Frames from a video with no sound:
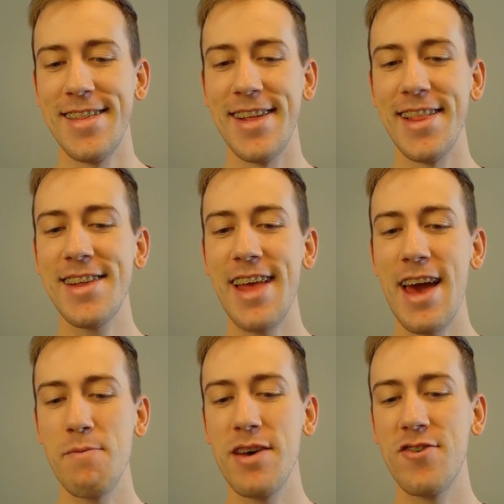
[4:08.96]
The lick
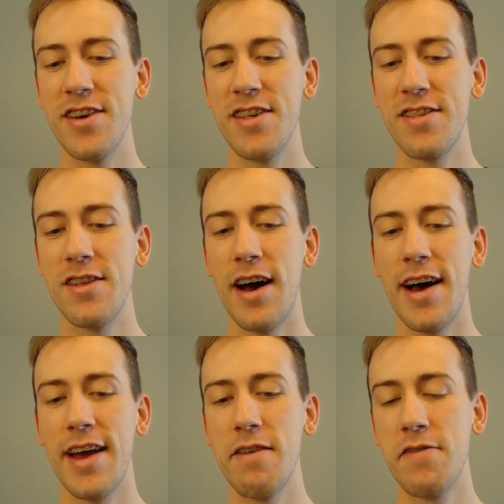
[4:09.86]
damage is
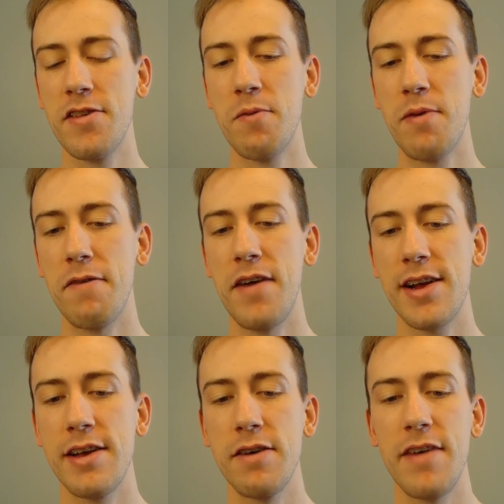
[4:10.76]
hidden for super
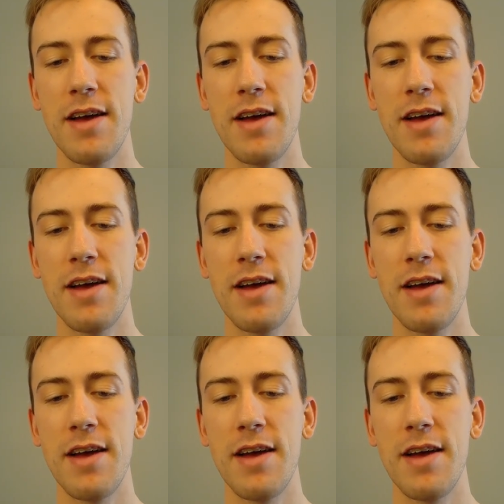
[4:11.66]
effective.